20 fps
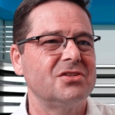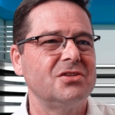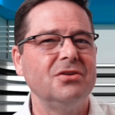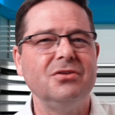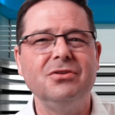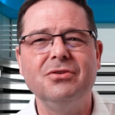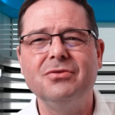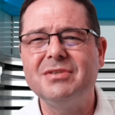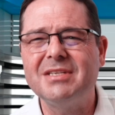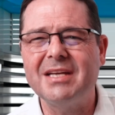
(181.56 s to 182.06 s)
to
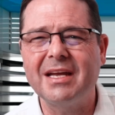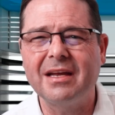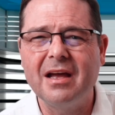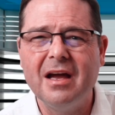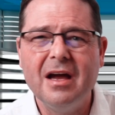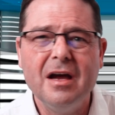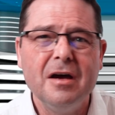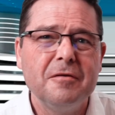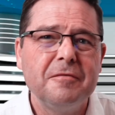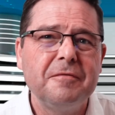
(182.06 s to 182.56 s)
using
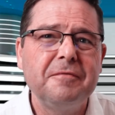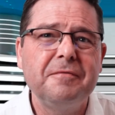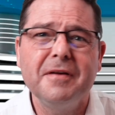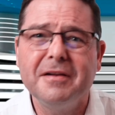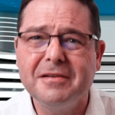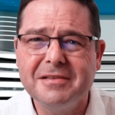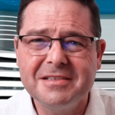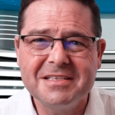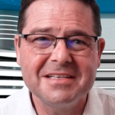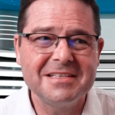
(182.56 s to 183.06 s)

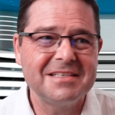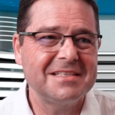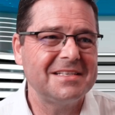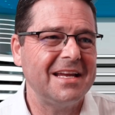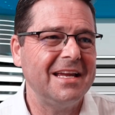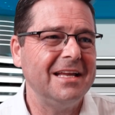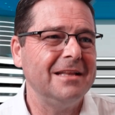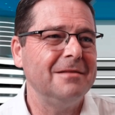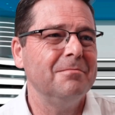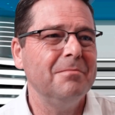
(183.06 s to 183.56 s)
filters
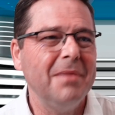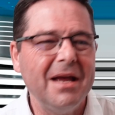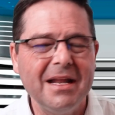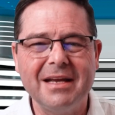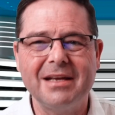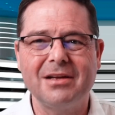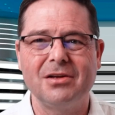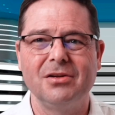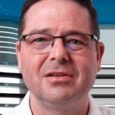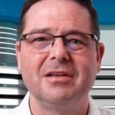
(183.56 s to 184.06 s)
in
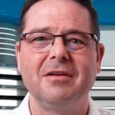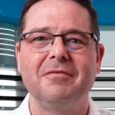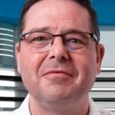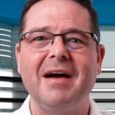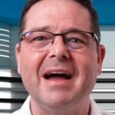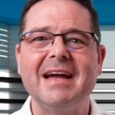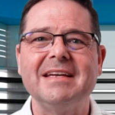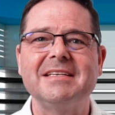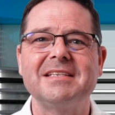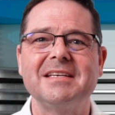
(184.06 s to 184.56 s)
medical
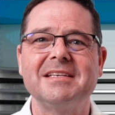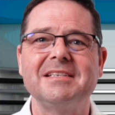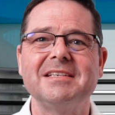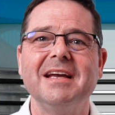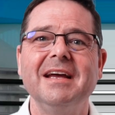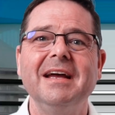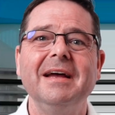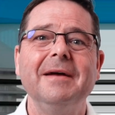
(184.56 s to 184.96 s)
devices.